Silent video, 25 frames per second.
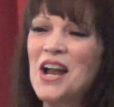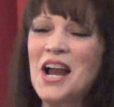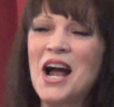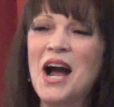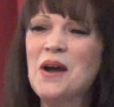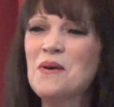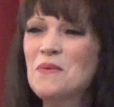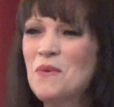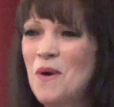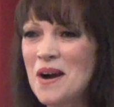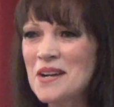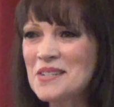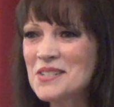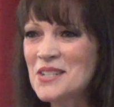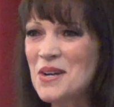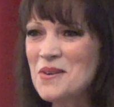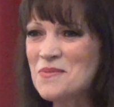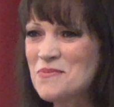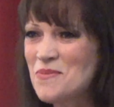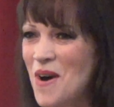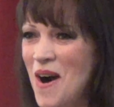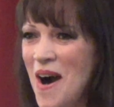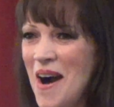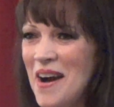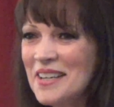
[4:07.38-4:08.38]
I was
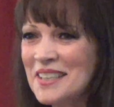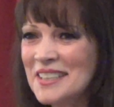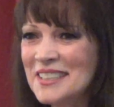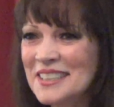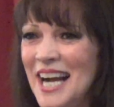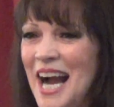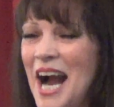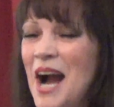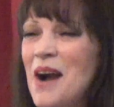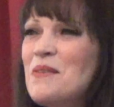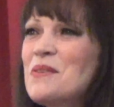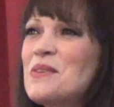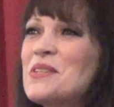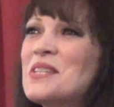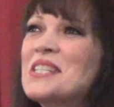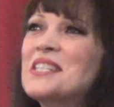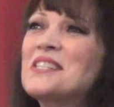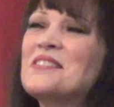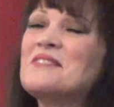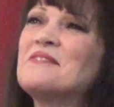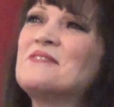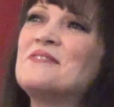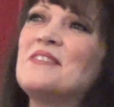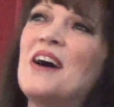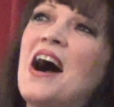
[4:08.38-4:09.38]
a martyr. I was
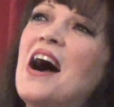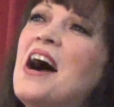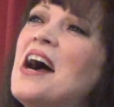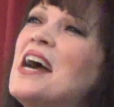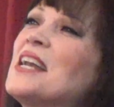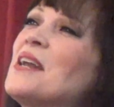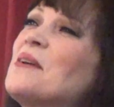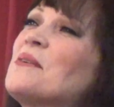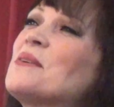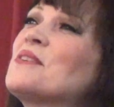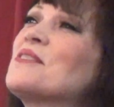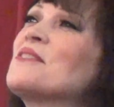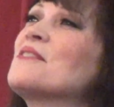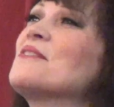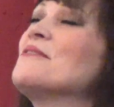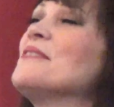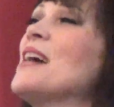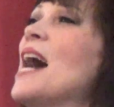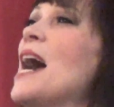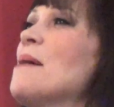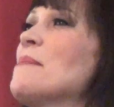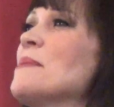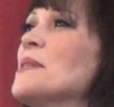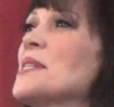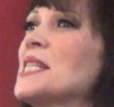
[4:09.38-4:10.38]
divine, I was
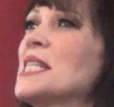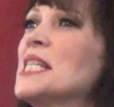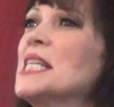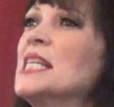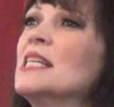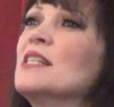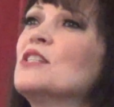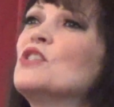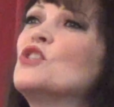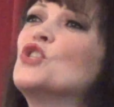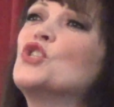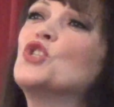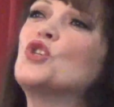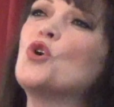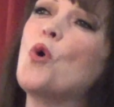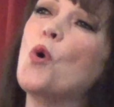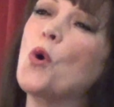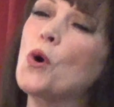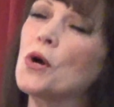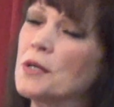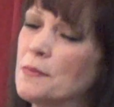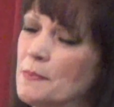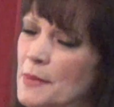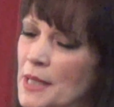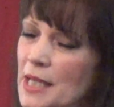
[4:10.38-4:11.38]
fabulous, and he
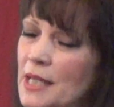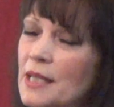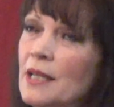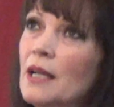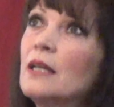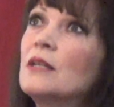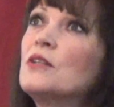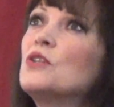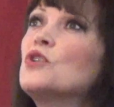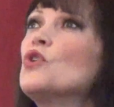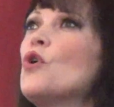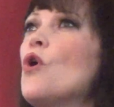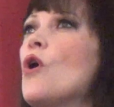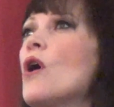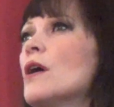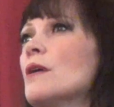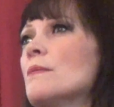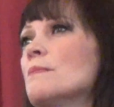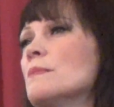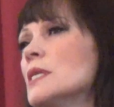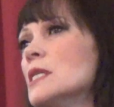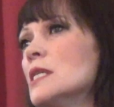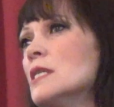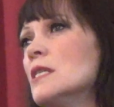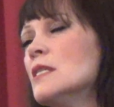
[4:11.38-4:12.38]
adored me. He adored
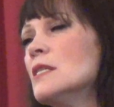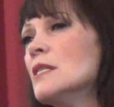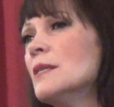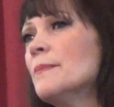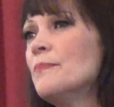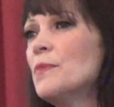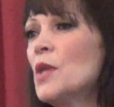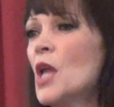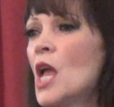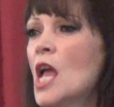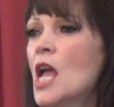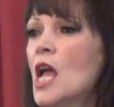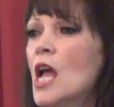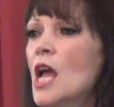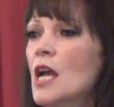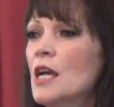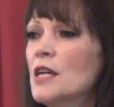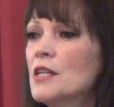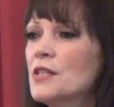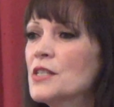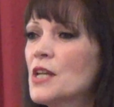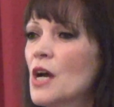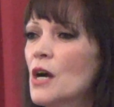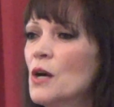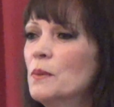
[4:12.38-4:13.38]
me.
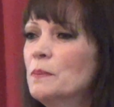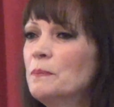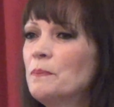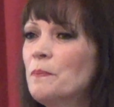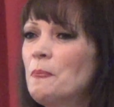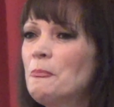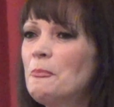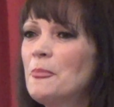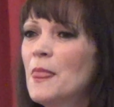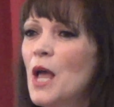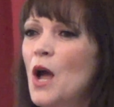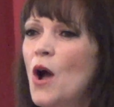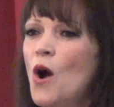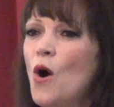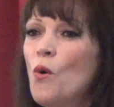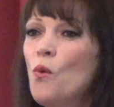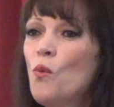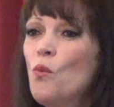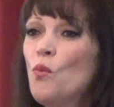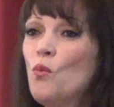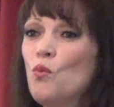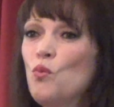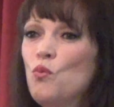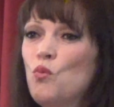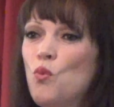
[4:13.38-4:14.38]
So
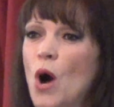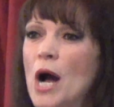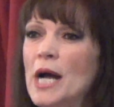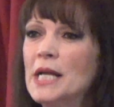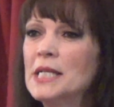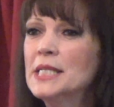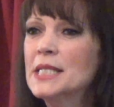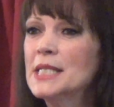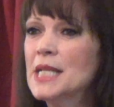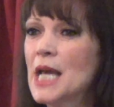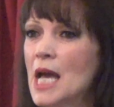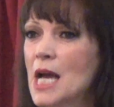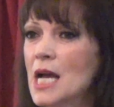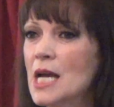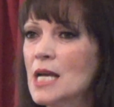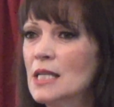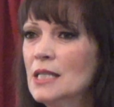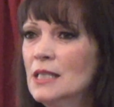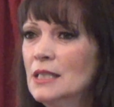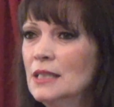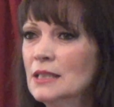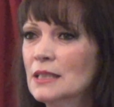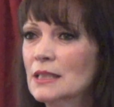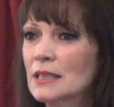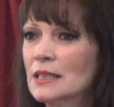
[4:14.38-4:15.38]
one
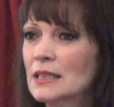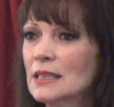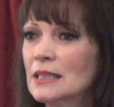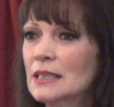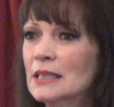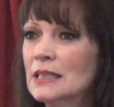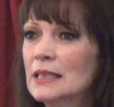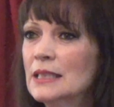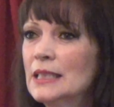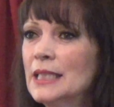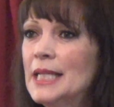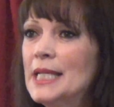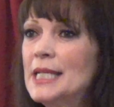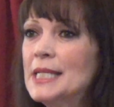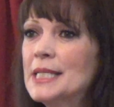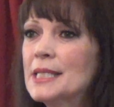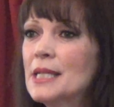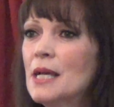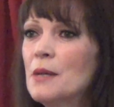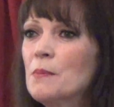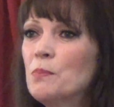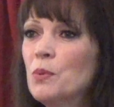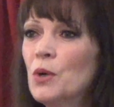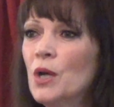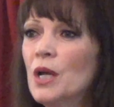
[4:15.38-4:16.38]
day, he
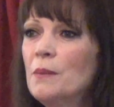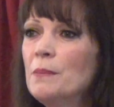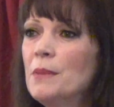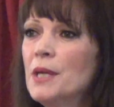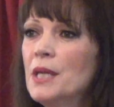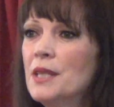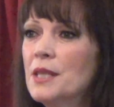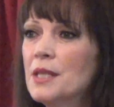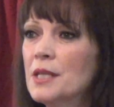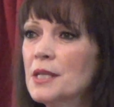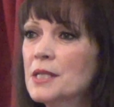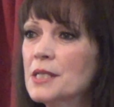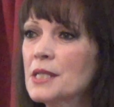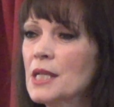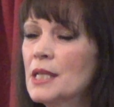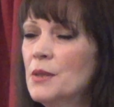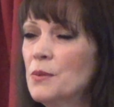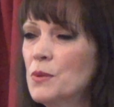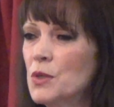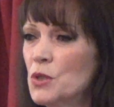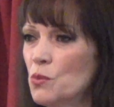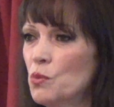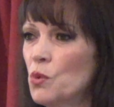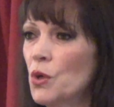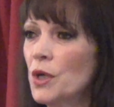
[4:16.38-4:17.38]
said, bring me this. He
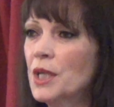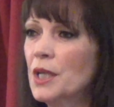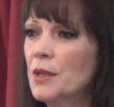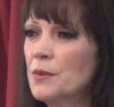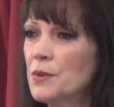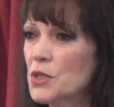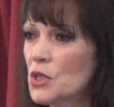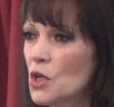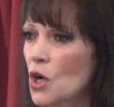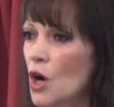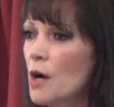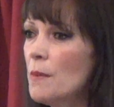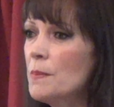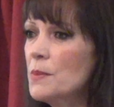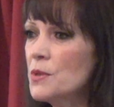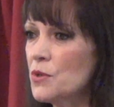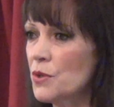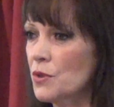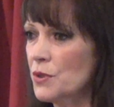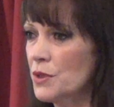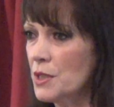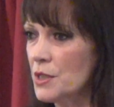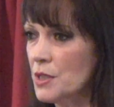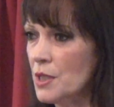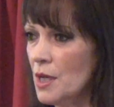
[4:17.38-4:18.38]
was working, he was a carpenter
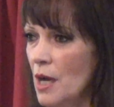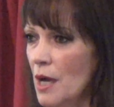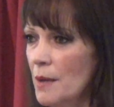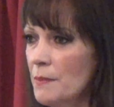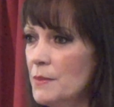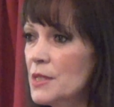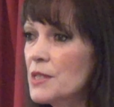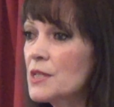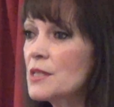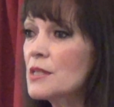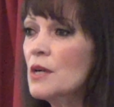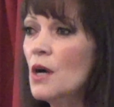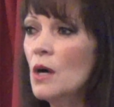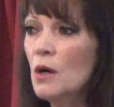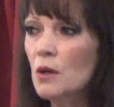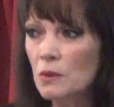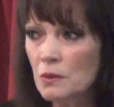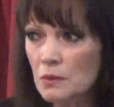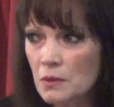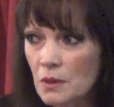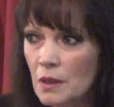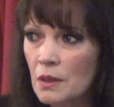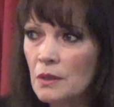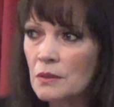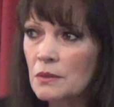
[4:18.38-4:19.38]
at the time. This is
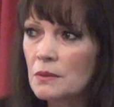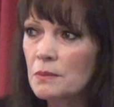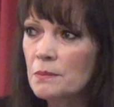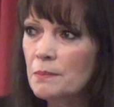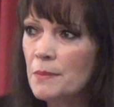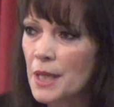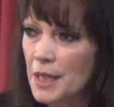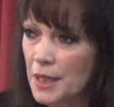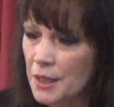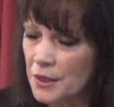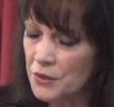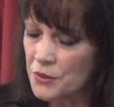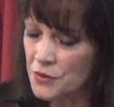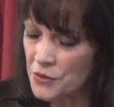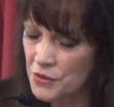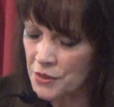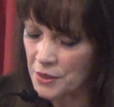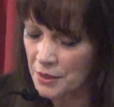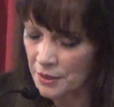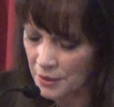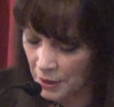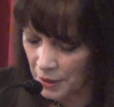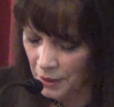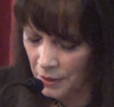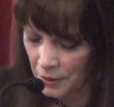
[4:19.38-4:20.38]
Olo many years
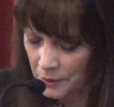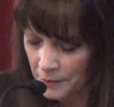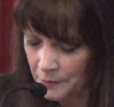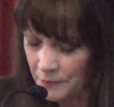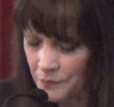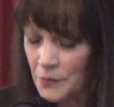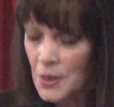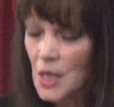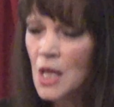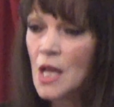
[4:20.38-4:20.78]
ago.